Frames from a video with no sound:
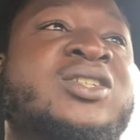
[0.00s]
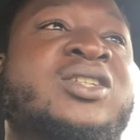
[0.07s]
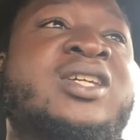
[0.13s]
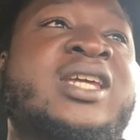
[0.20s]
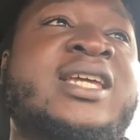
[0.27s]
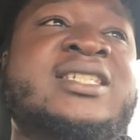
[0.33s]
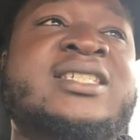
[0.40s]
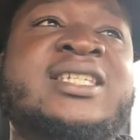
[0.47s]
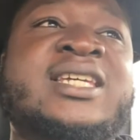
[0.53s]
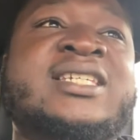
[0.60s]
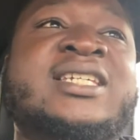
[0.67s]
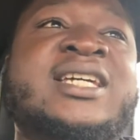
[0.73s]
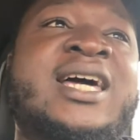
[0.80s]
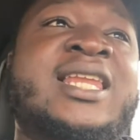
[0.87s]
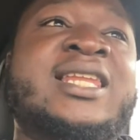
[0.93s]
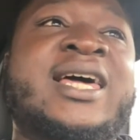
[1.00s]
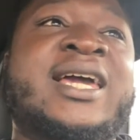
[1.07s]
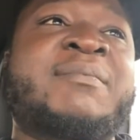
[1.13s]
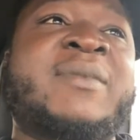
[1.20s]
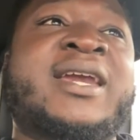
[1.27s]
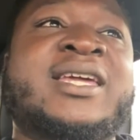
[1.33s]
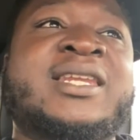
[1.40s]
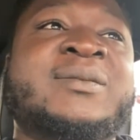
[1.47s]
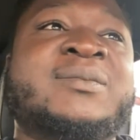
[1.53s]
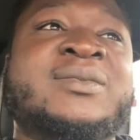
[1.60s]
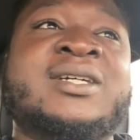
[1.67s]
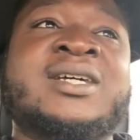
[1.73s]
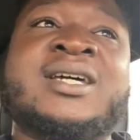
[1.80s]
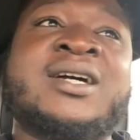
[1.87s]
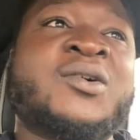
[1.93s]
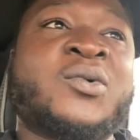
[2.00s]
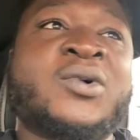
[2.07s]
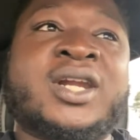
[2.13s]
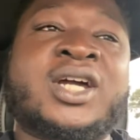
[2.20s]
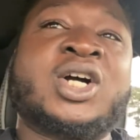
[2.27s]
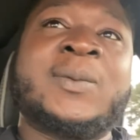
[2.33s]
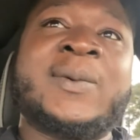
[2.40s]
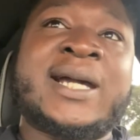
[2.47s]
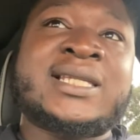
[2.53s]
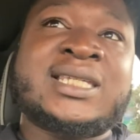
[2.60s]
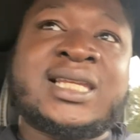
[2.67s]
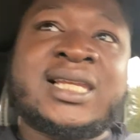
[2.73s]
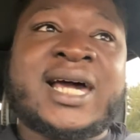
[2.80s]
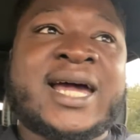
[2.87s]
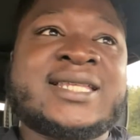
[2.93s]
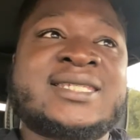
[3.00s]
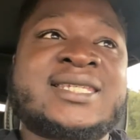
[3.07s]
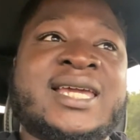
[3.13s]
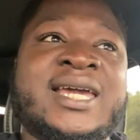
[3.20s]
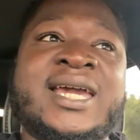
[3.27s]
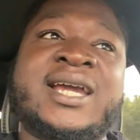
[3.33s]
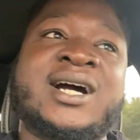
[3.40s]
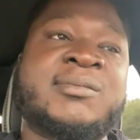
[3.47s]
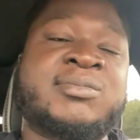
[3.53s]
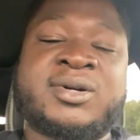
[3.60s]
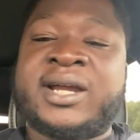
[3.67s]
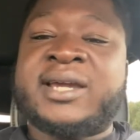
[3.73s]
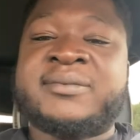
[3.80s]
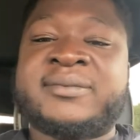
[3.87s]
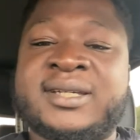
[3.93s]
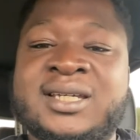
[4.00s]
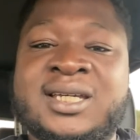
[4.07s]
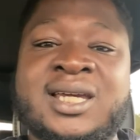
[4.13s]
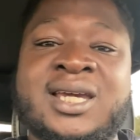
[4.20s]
is kind of like making him want to go back to the lot and say, hey, upgrade me.